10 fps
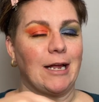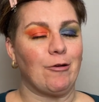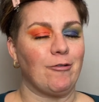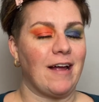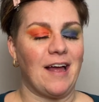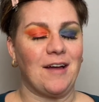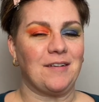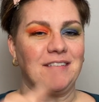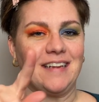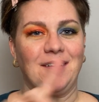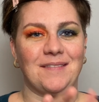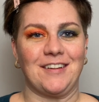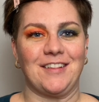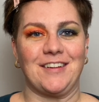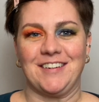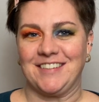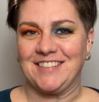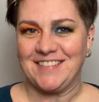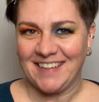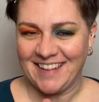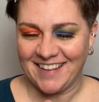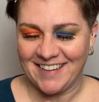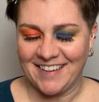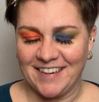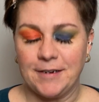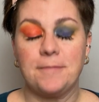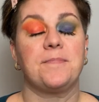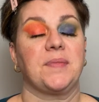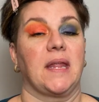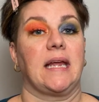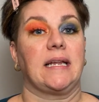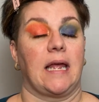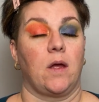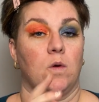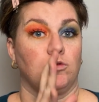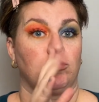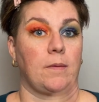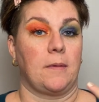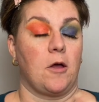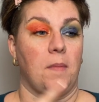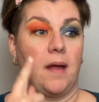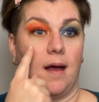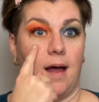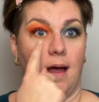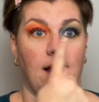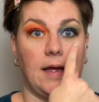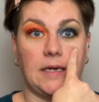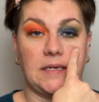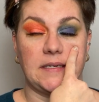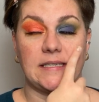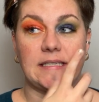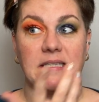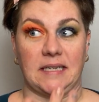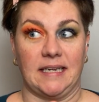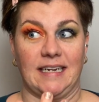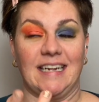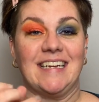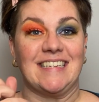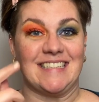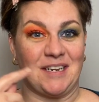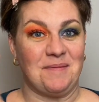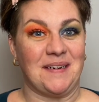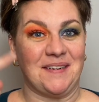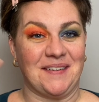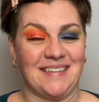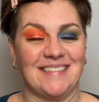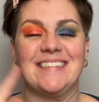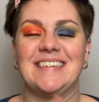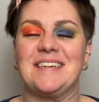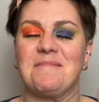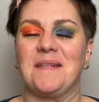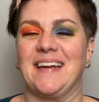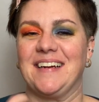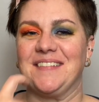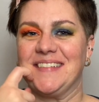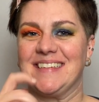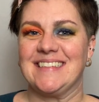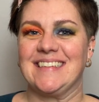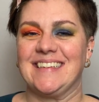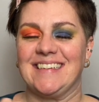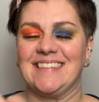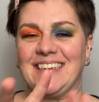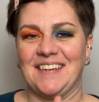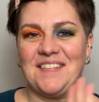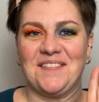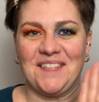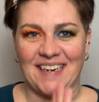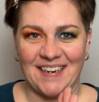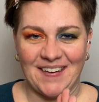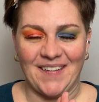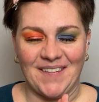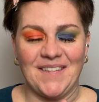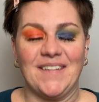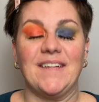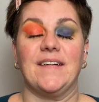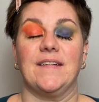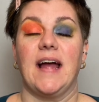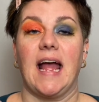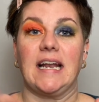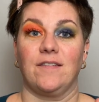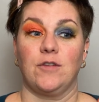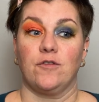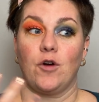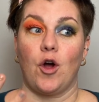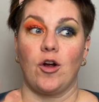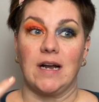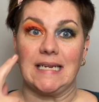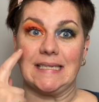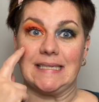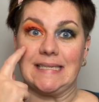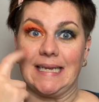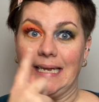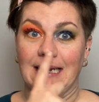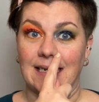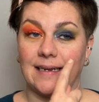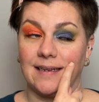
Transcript: So if you're interested in that, go ahead and stick around. Now let's talk about my eye look for just a second. I know it is a little bit crazy. I